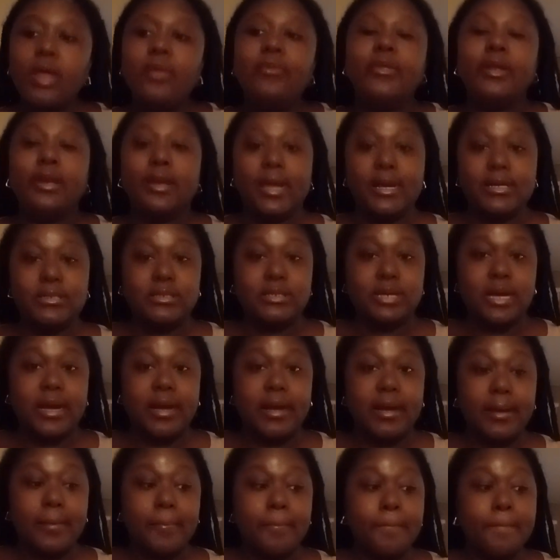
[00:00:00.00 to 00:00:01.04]
the next
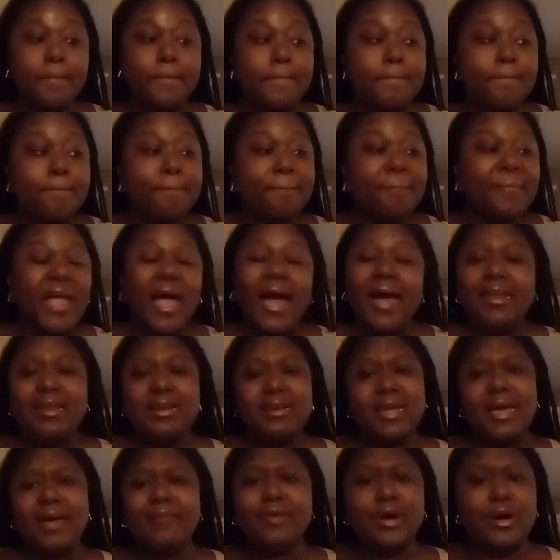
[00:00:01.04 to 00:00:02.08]
time, I
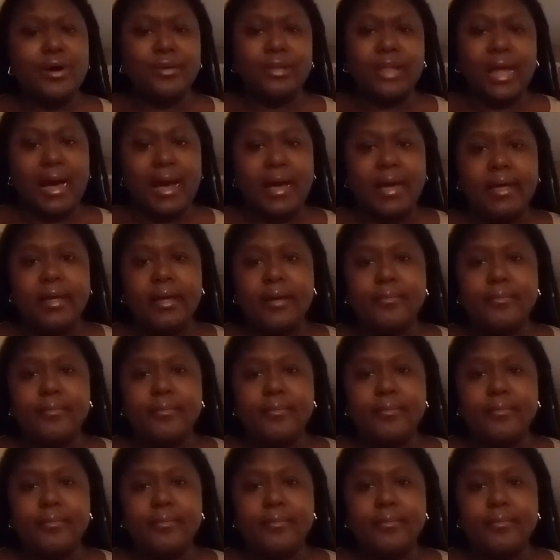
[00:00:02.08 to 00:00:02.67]
didn't have a whole lot.